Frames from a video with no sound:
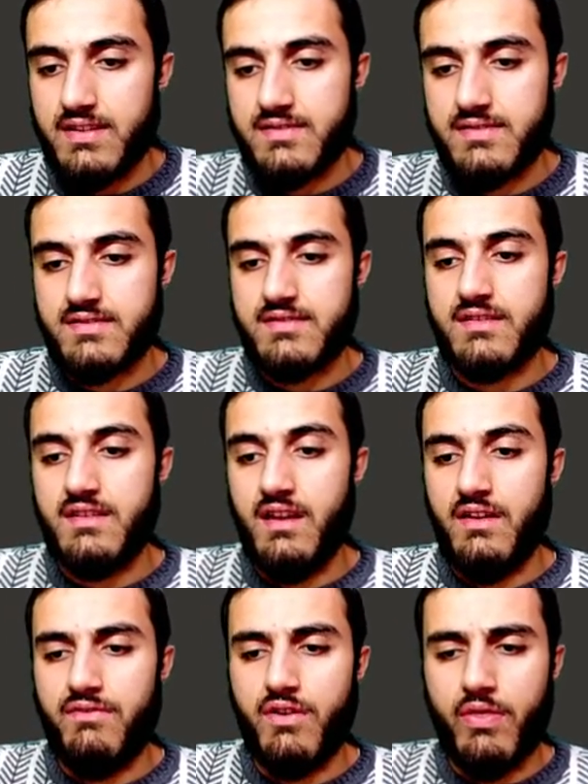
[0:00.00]
Tests
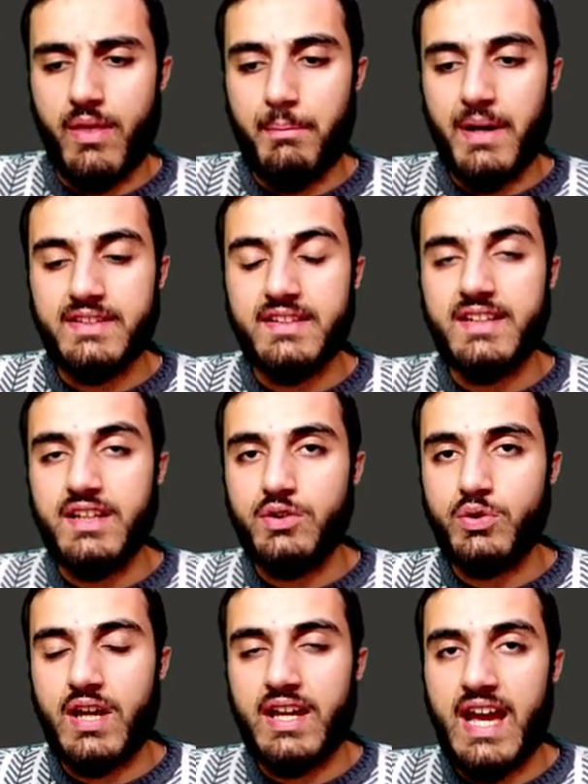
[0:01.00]
for the button
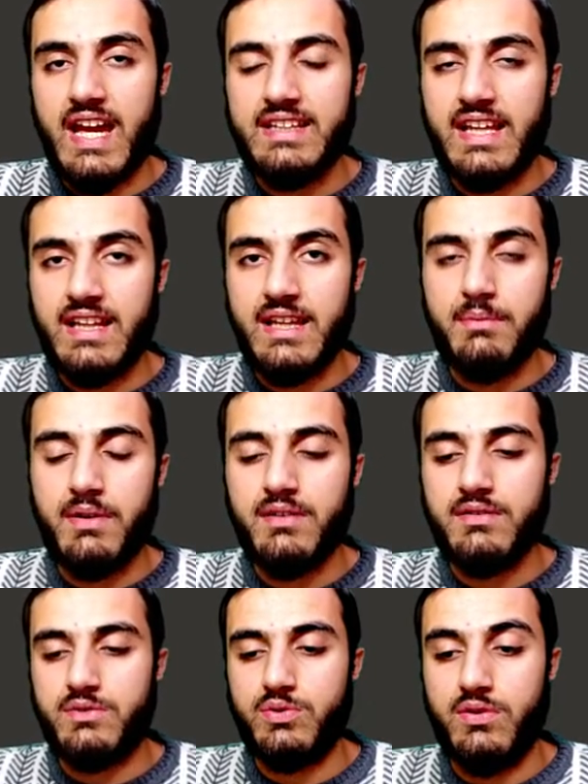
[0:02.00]
here, you can add a
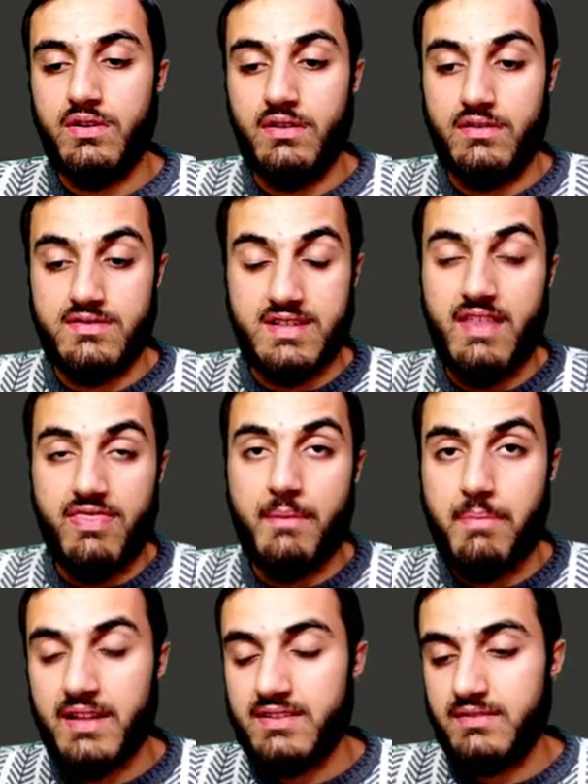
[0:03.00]
label to inside
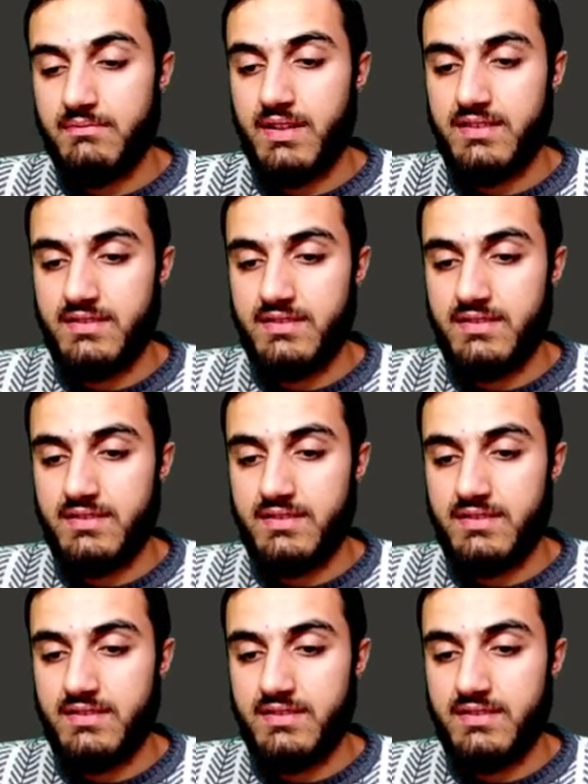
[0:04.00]
the button,